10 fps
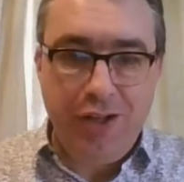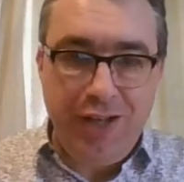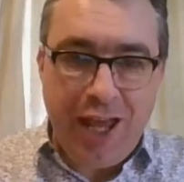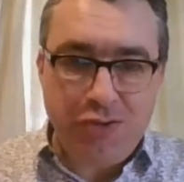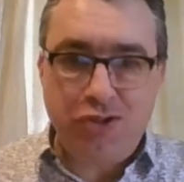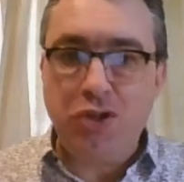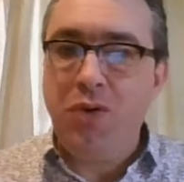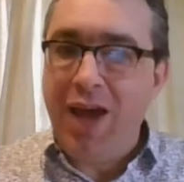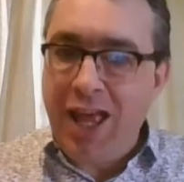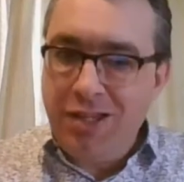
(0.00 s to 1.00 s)

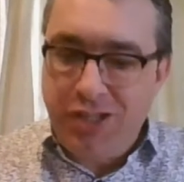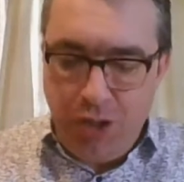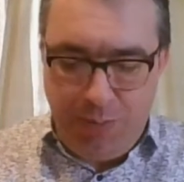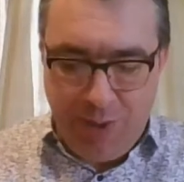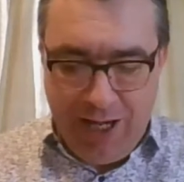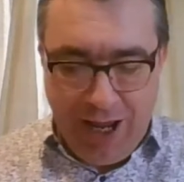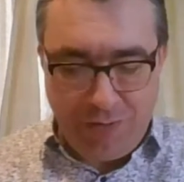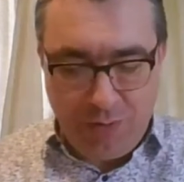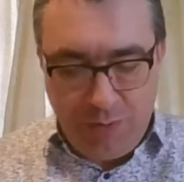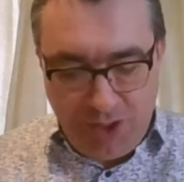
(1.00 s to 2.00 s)
Natural and
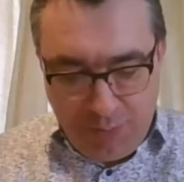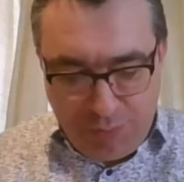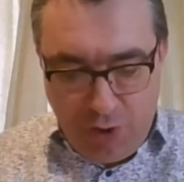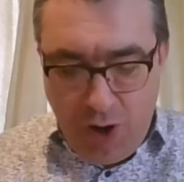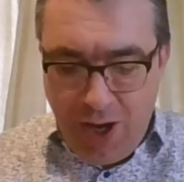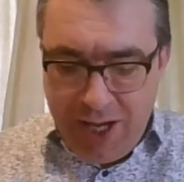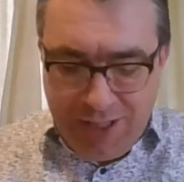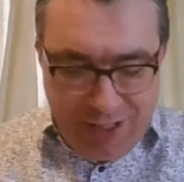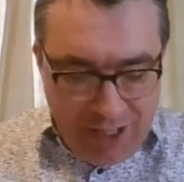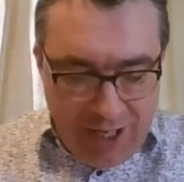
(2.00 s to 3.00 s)
supernatural,
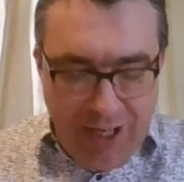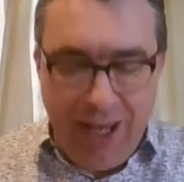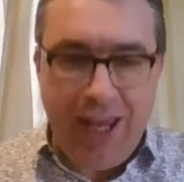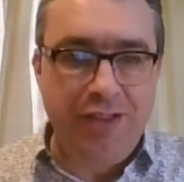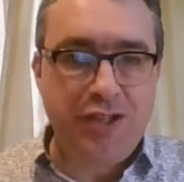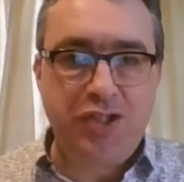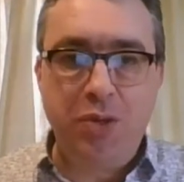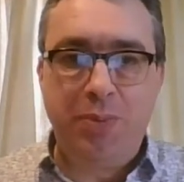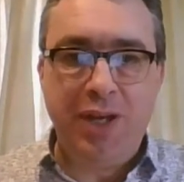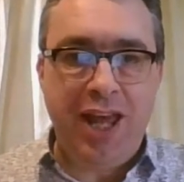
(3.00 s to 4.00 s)
surprise and the
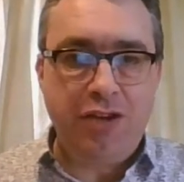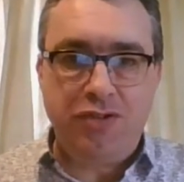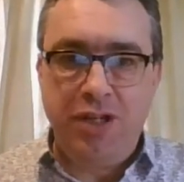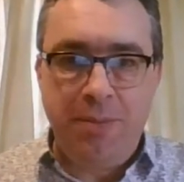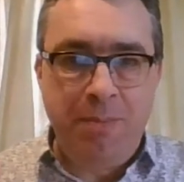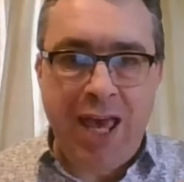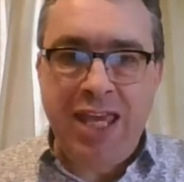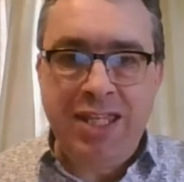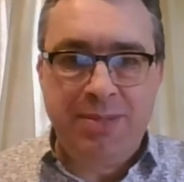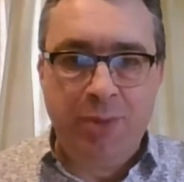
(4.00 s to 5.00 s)
supernatural
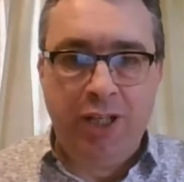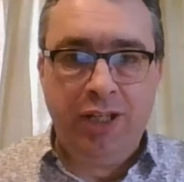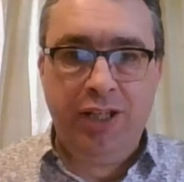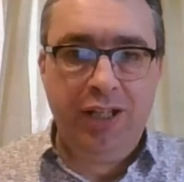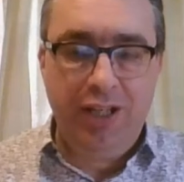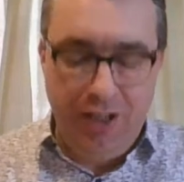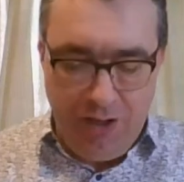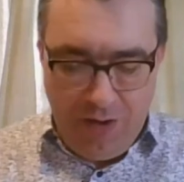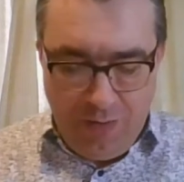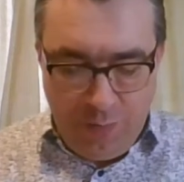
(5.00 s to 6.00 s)
amazement
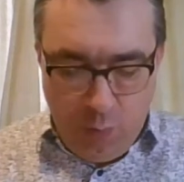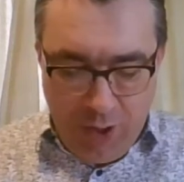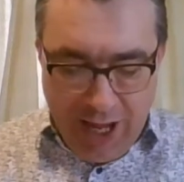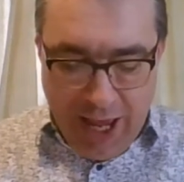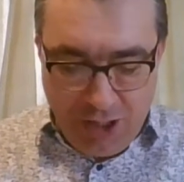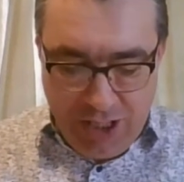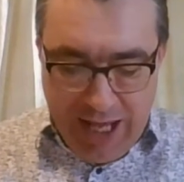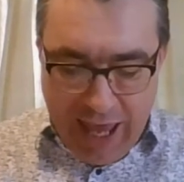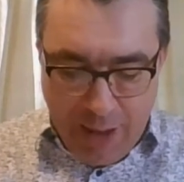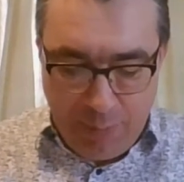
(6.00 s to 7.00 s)
of what actually
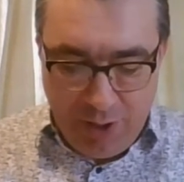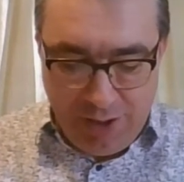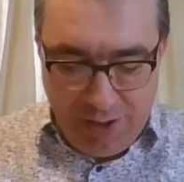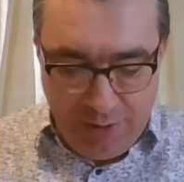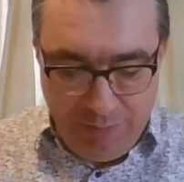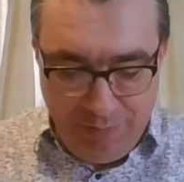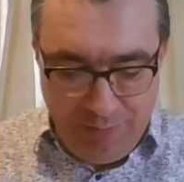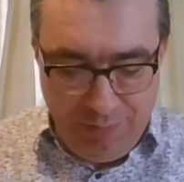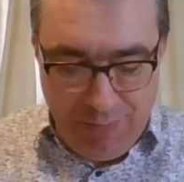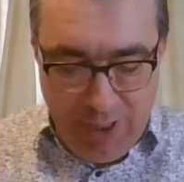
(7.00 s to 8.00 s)
happened.
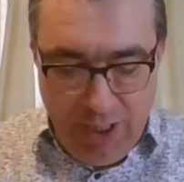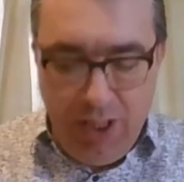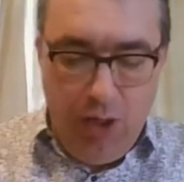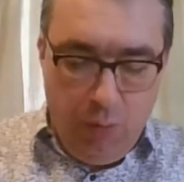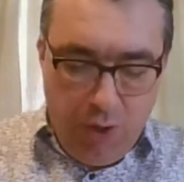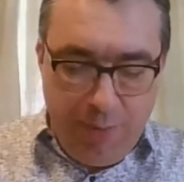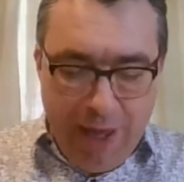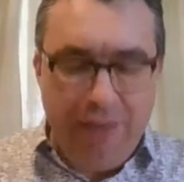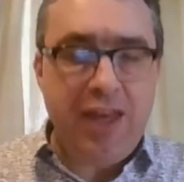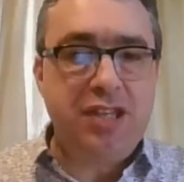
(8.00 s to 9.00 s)
What
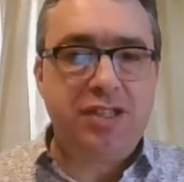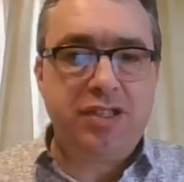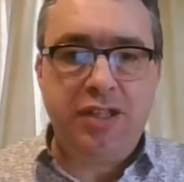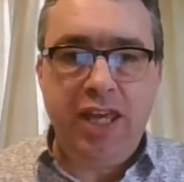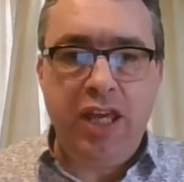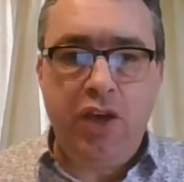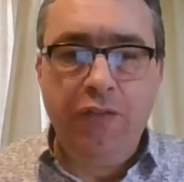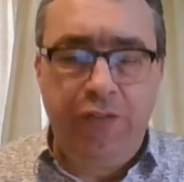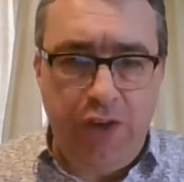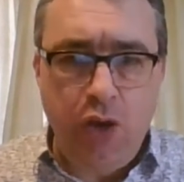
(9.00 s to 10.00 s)
about this? The
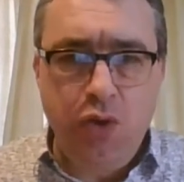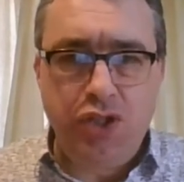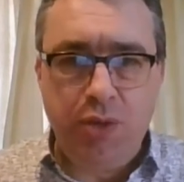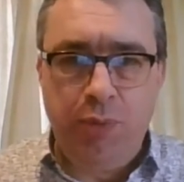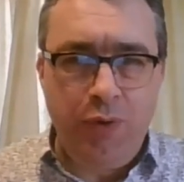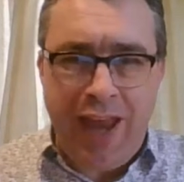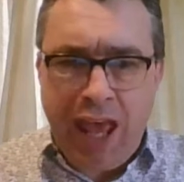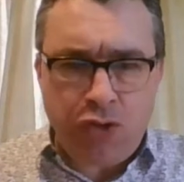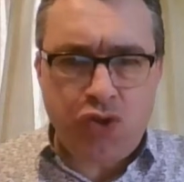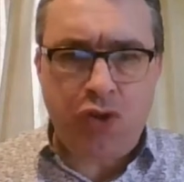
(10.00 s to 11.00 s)
confusion. Well,
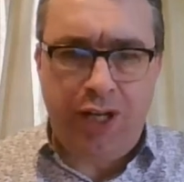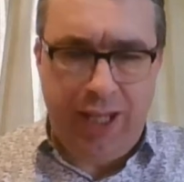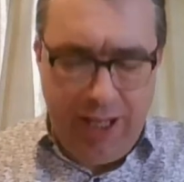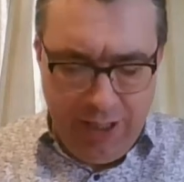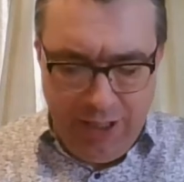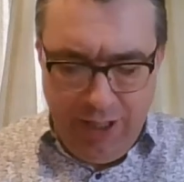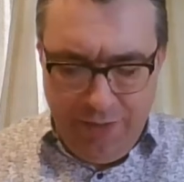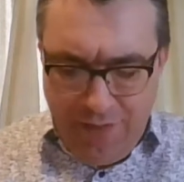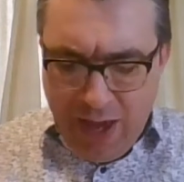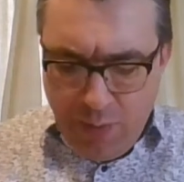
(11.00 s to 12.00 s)
naturally,
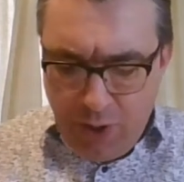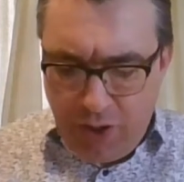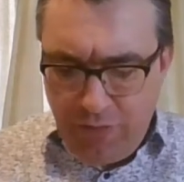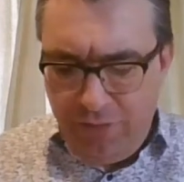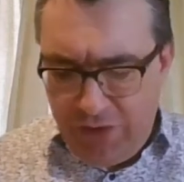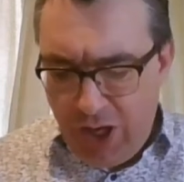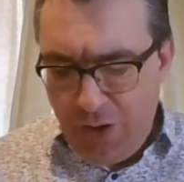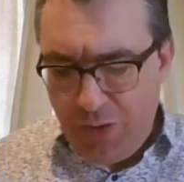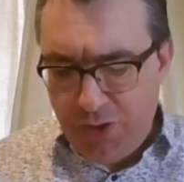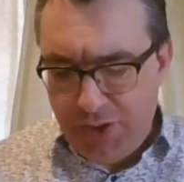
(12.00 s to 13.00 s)
they were
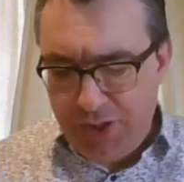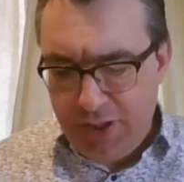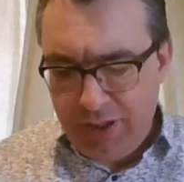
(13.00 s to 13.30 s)
confused.